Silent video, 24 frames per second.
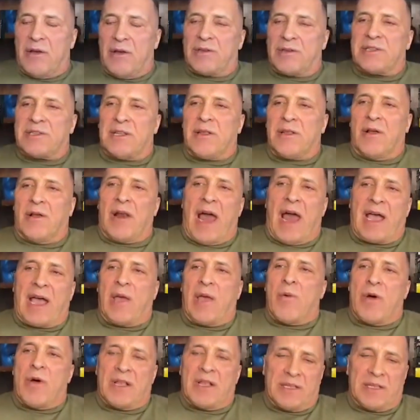Those are the
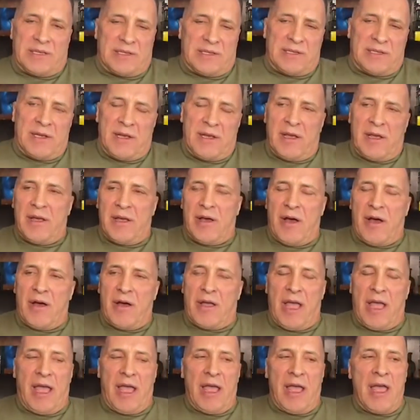lucky ones,
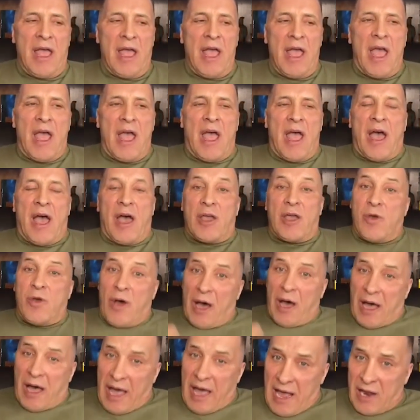okay?
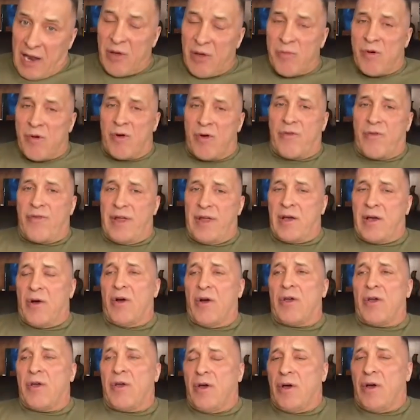You are endomorphic
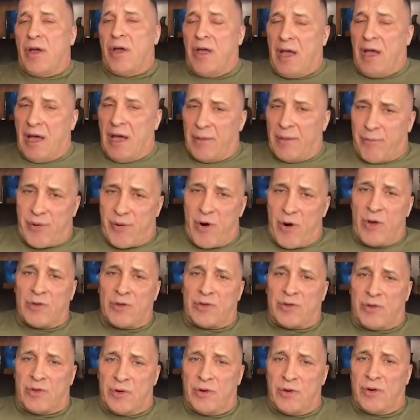or you, are
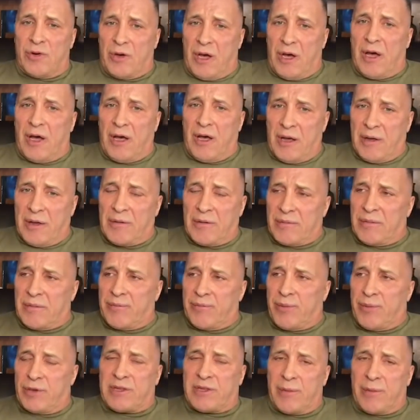prone to uh,
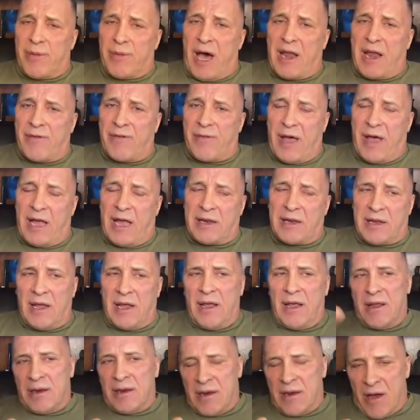put the body fat.
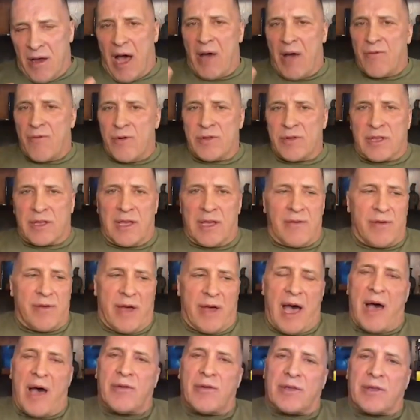No, I won't give
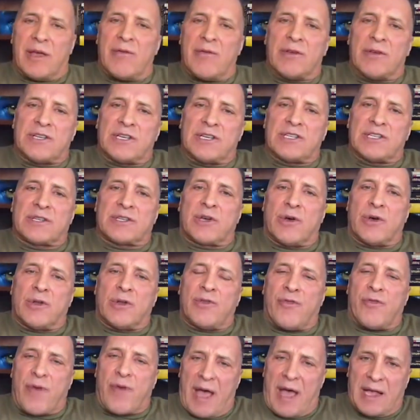you. I will give you just
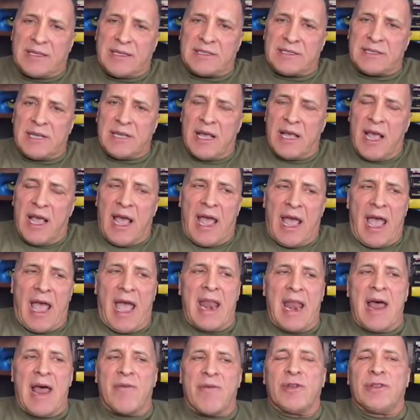good fats
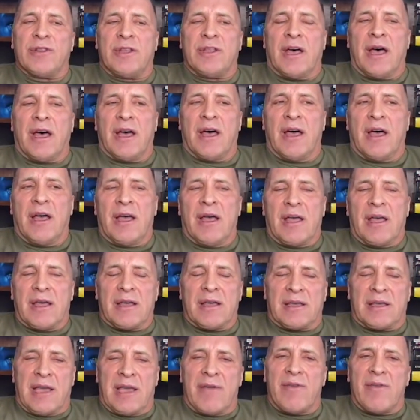and I would uh,
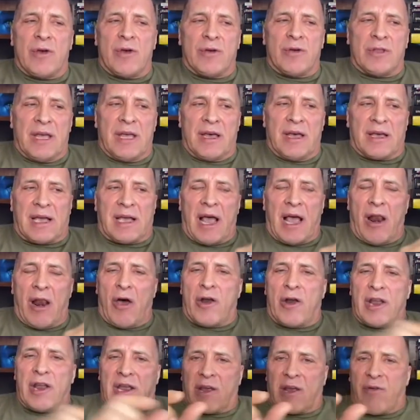give you the
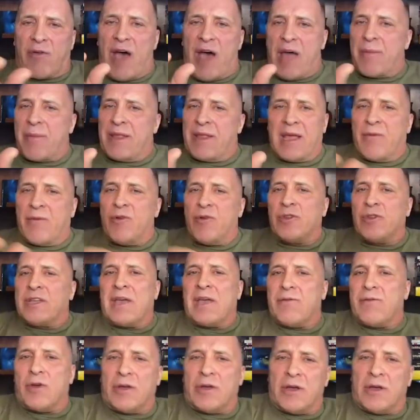caloric requirement. I would
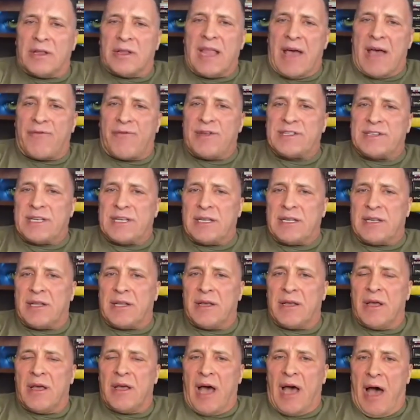give you a deficit.
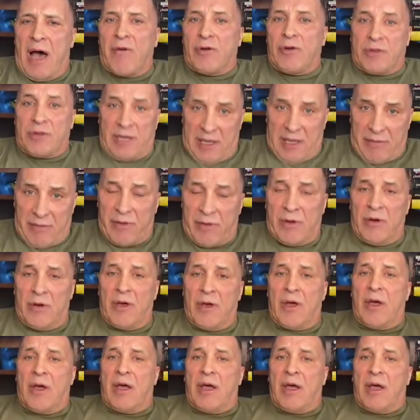I would give you